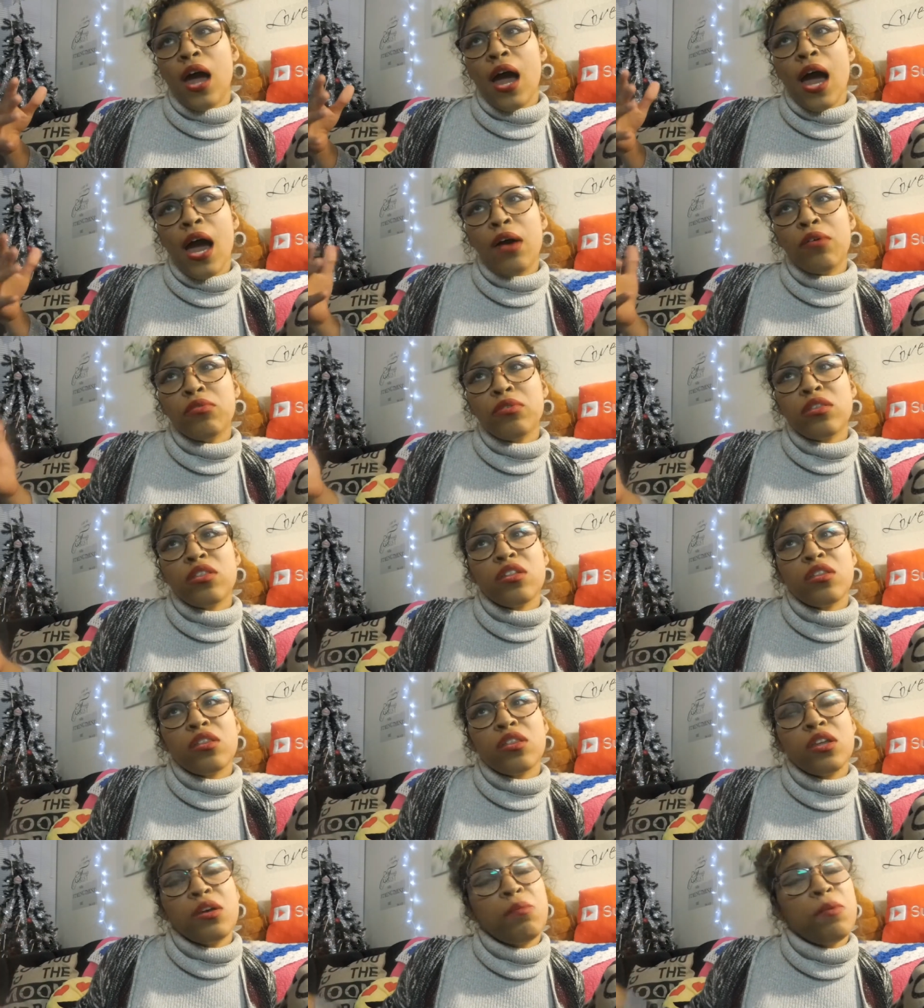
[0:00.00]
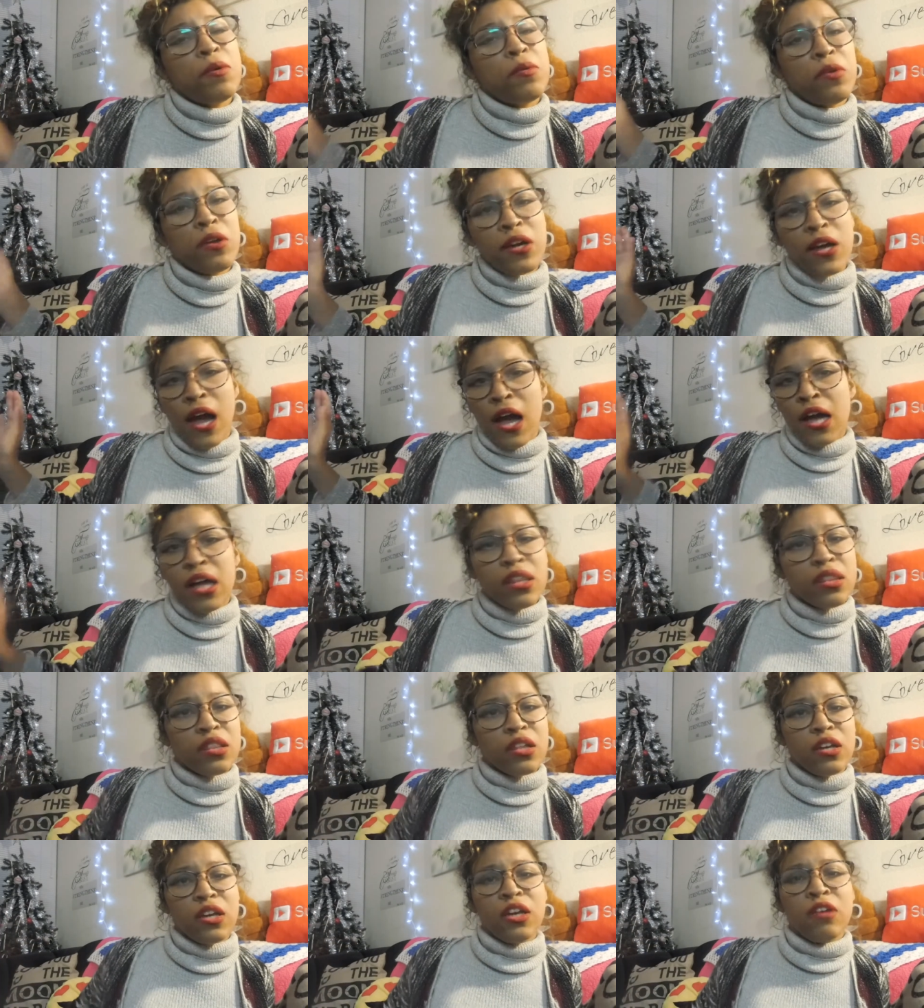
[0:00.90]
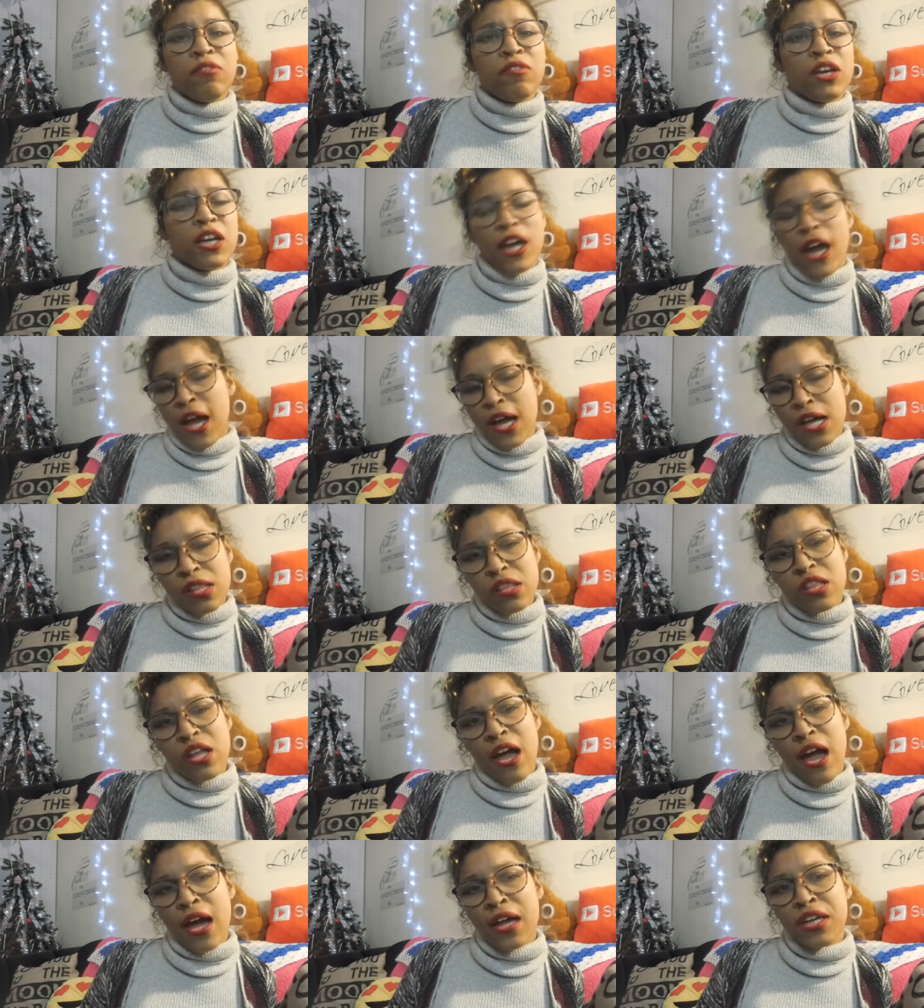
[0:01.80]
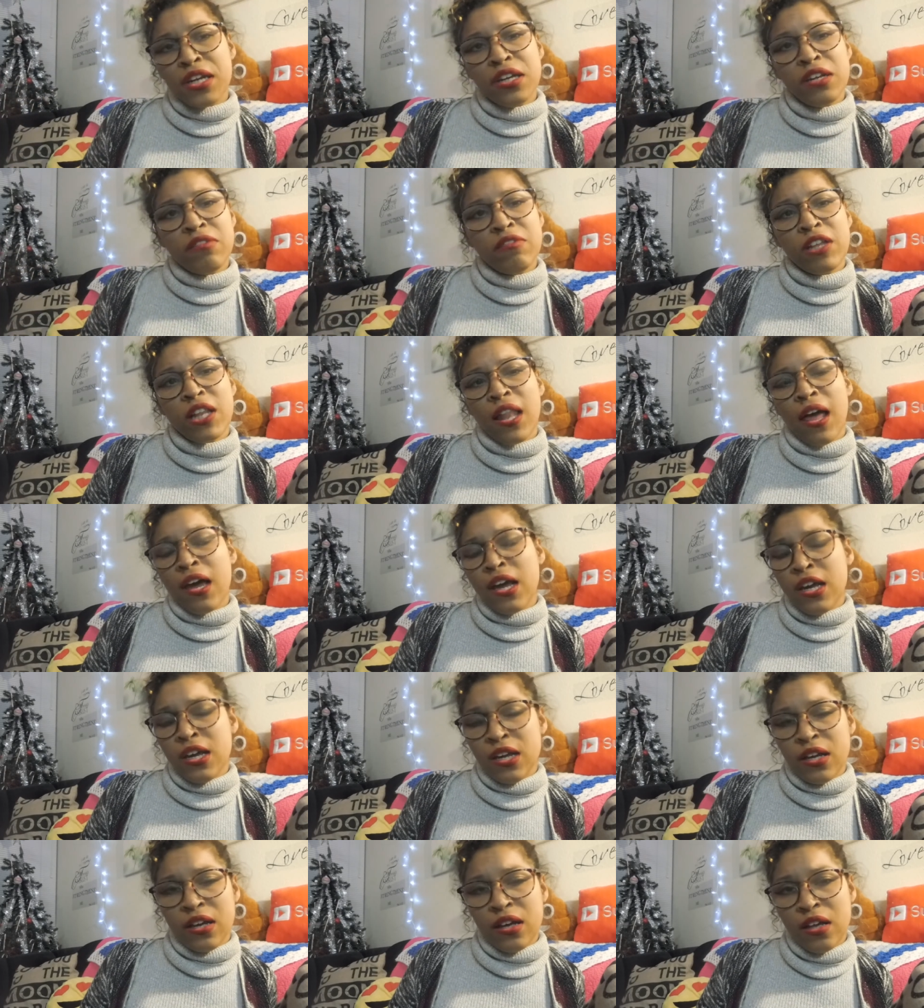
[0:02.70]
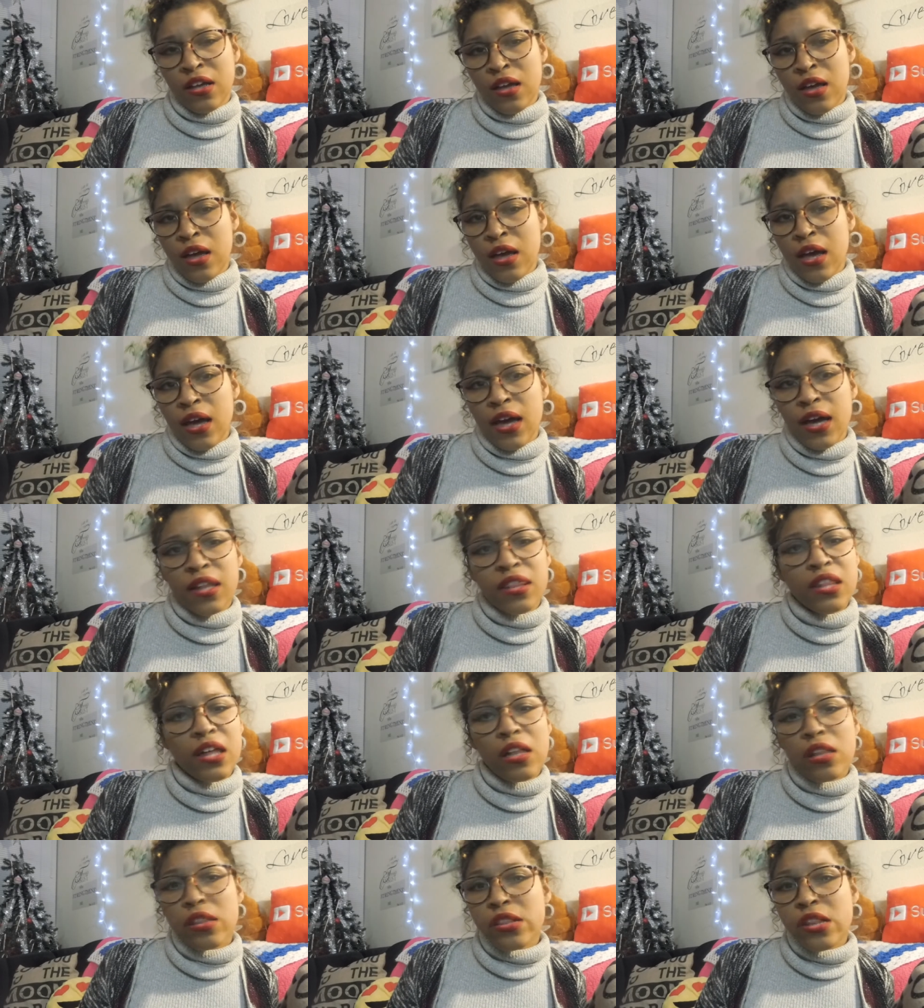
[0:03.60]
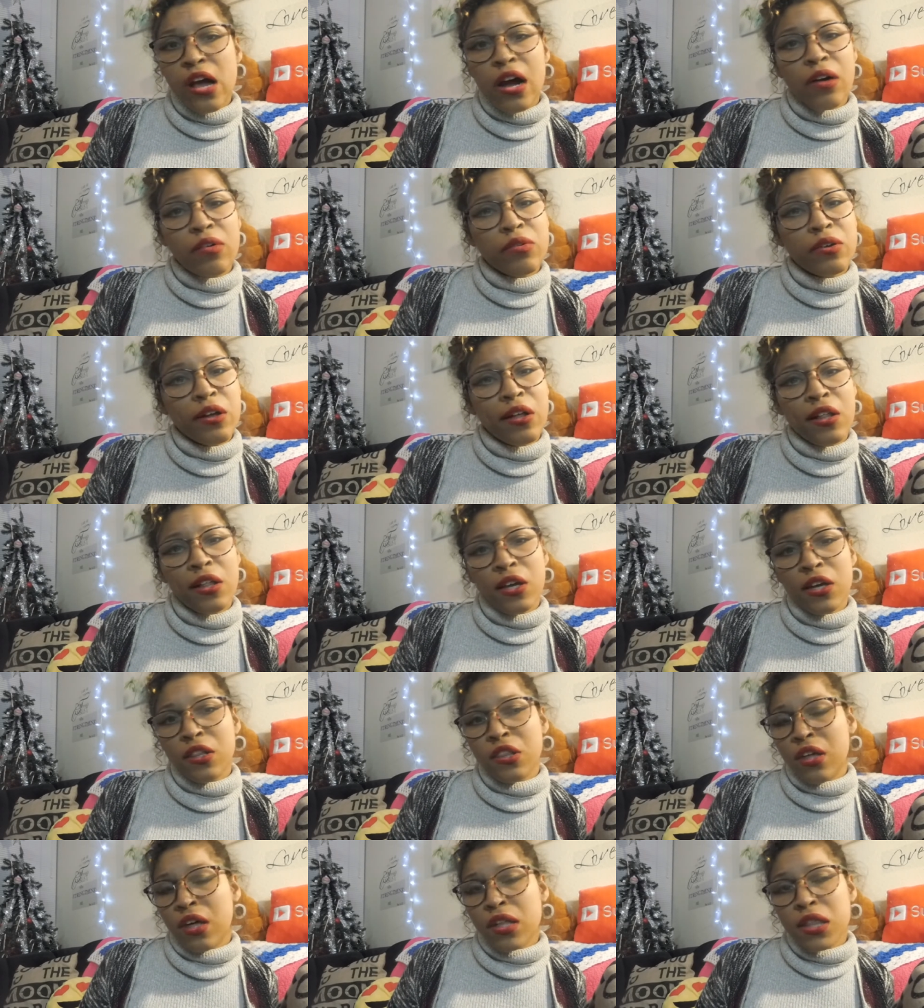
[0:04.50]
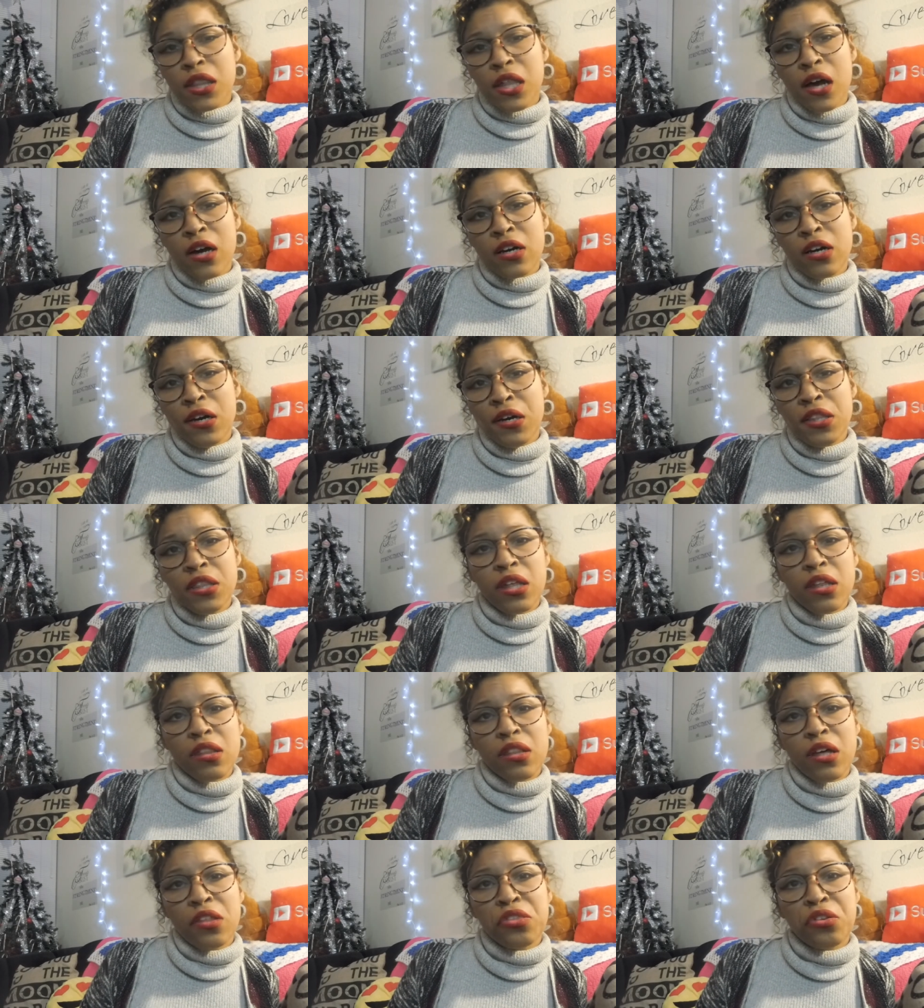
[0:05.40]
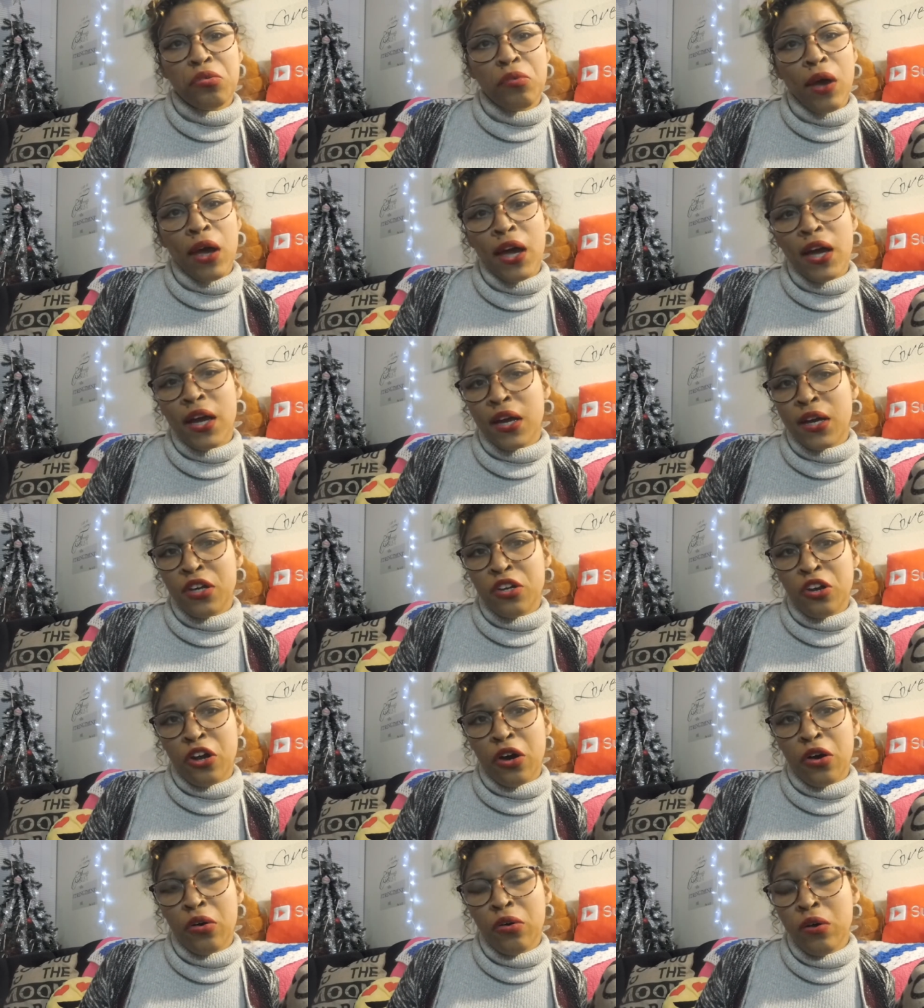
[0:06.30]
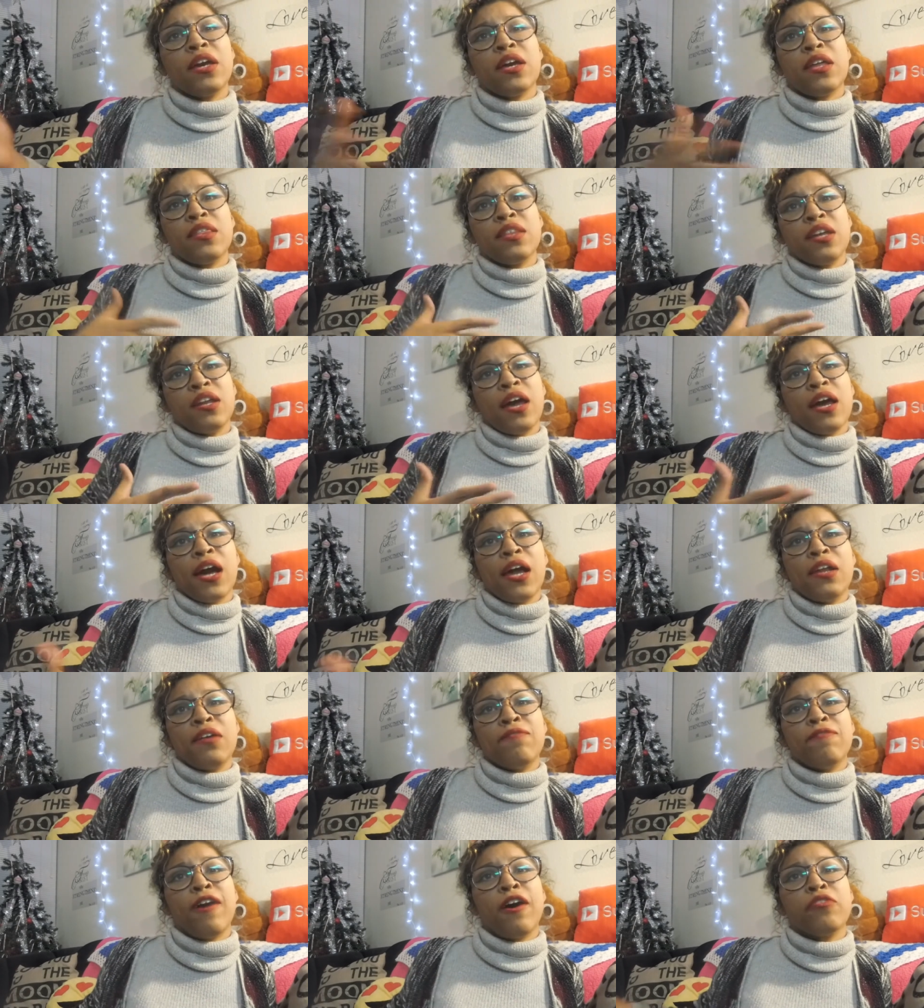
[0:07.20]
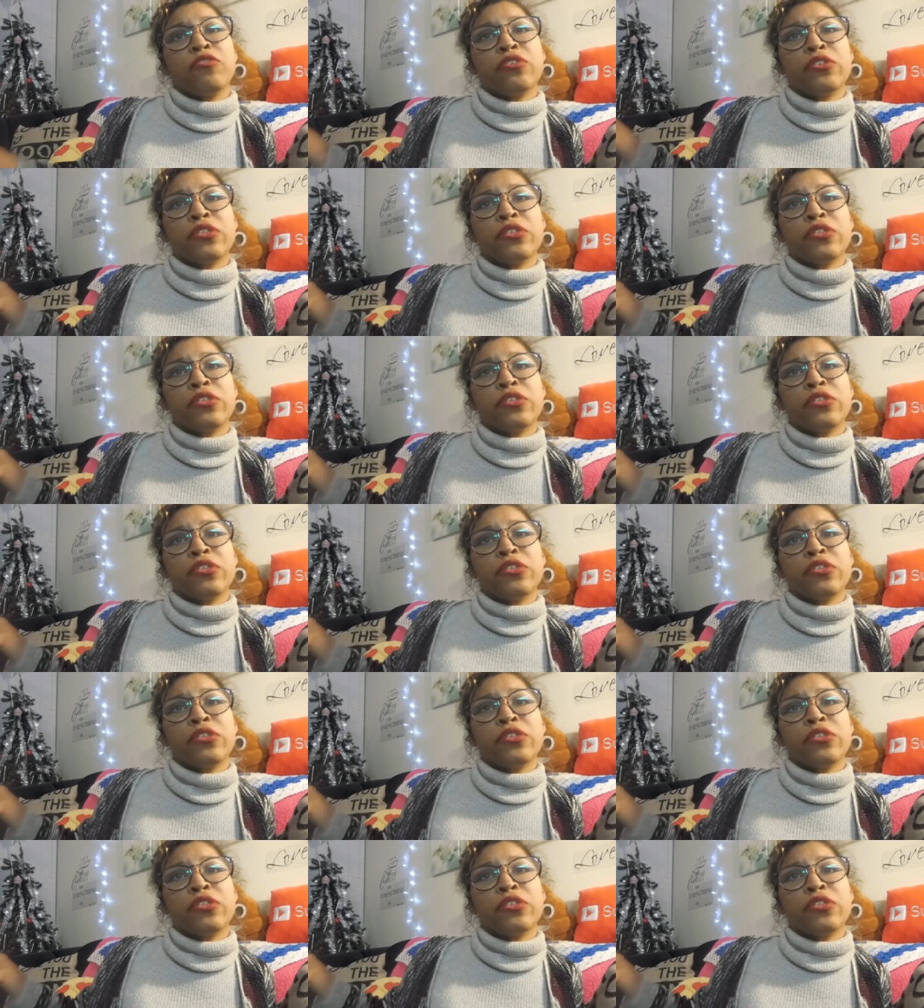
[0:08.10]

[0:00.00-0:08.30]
I was just sleeping with guys, even guys that I didn't even like. And that's not really, that's not good. That's not the way, you know? And then I got involved